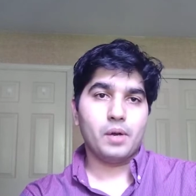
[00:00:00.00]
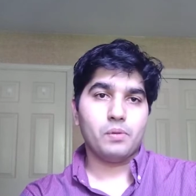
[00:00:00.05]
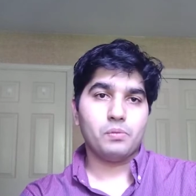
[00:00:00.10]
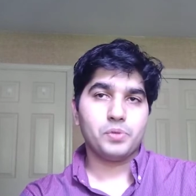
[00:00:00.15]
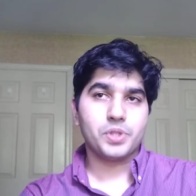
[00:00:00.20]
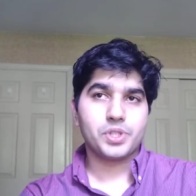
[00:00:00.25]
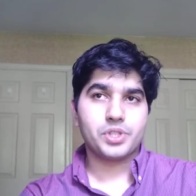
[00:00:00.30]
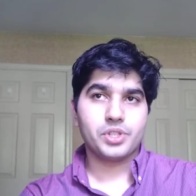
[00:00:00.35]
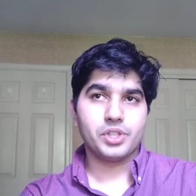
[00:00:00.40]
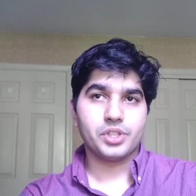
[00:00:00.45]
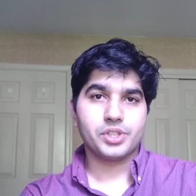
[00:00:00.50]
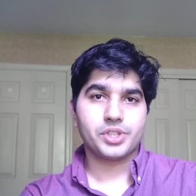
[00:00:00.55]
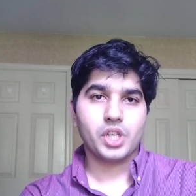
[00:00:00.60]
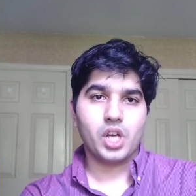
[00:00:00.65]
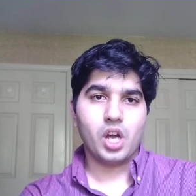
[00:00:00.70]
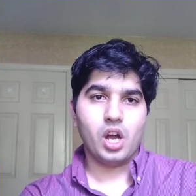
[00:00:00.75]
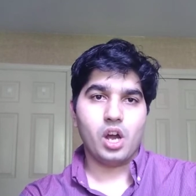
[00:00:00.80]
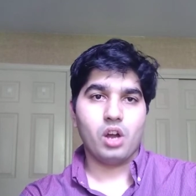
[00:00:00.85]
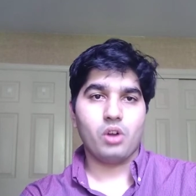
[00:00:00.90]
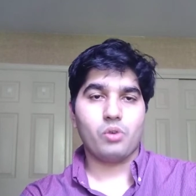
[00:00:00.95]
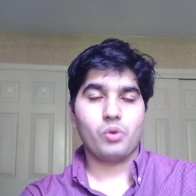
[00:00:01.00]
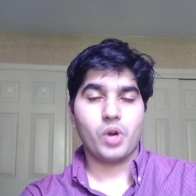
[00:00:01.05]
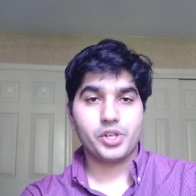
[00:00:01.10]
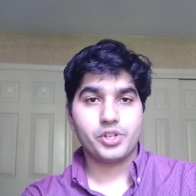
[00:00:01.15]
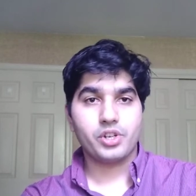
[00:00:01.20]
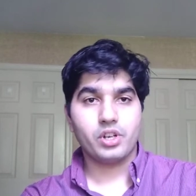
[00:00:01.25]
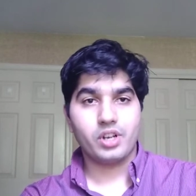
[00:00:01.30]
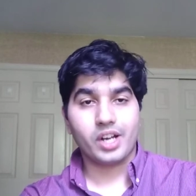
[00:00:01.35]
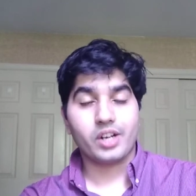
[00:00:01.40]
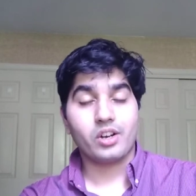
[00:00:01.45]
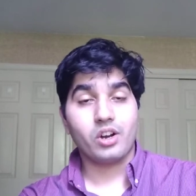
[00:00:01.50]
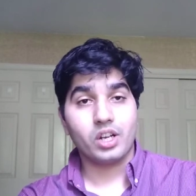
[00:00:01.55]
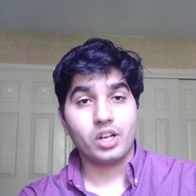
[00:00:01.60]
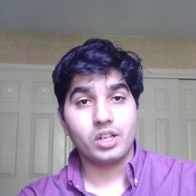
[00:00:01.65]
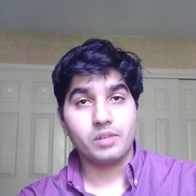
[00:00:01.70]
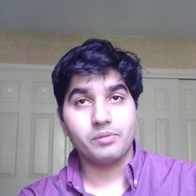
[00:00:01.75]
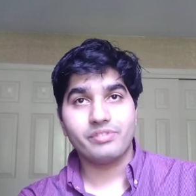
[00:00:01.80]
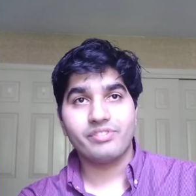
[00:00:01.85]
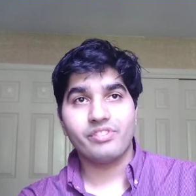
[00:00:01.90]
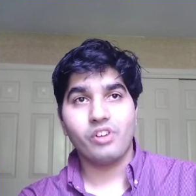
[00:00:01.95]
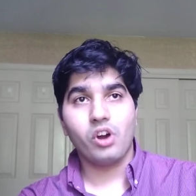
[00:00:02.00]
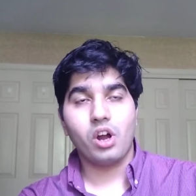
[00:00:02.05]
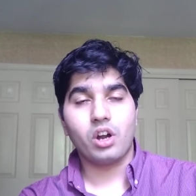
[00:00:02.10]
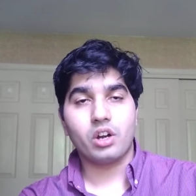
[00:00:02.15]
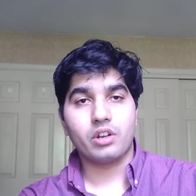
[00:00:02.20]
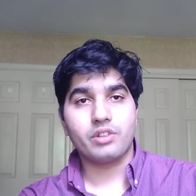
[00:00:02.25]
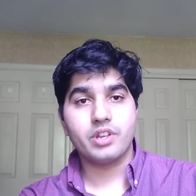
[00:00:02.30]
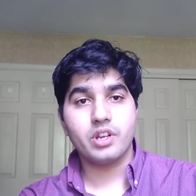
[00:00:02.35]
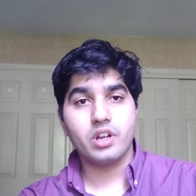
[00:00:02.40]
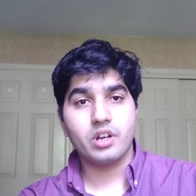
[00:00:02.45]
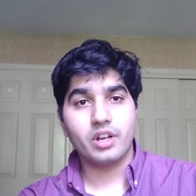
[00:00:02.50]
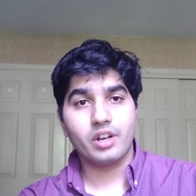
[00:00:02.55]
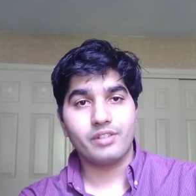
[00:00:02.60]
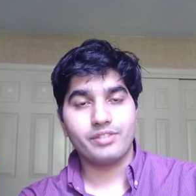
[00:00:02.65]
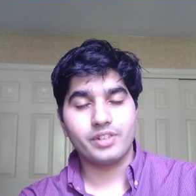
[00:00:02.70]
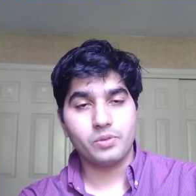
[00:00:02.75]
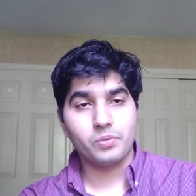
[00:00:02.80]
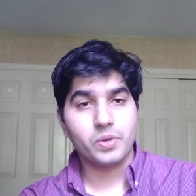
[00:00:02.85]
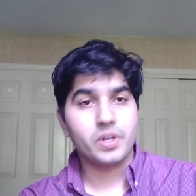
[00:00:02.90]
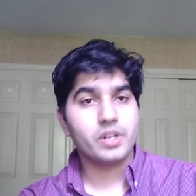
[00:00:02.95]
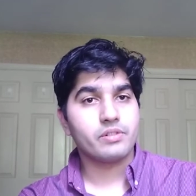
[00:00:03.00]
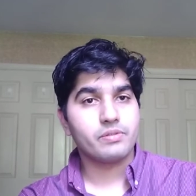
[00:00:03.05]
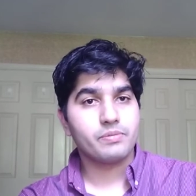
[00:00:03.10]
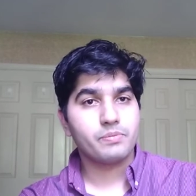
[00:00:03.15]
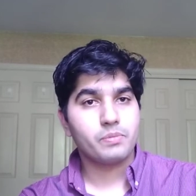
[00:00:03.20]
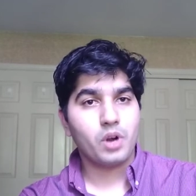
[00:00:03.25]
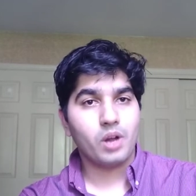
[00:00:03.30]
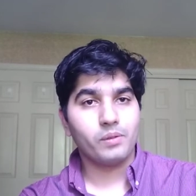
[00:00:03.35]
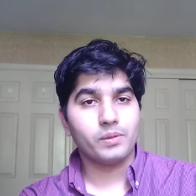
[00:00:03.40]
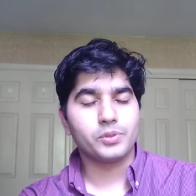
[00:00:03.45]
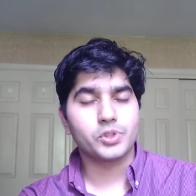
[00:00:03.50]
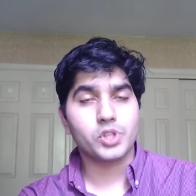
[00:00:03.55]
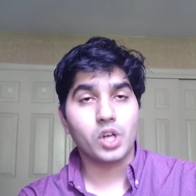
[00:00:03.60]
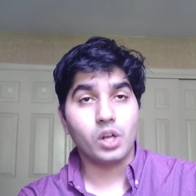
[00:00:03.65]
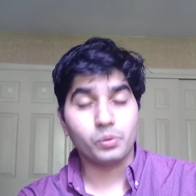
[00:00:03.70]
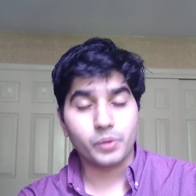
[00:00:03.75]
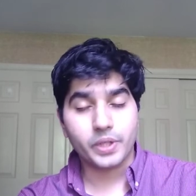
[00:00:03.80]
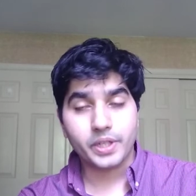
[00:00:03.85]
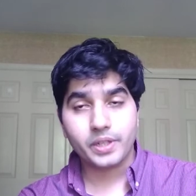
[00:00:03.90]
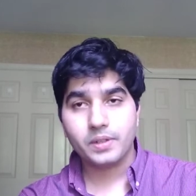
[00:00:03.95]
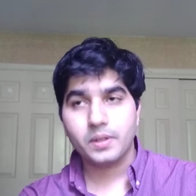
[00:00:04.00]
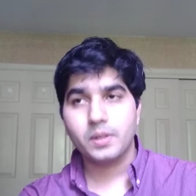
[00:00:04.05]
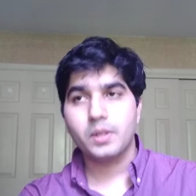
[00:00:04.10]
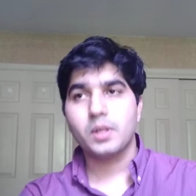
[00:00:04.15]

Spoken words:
which is a Russian acronym for Theory of Inventive Problem Solving.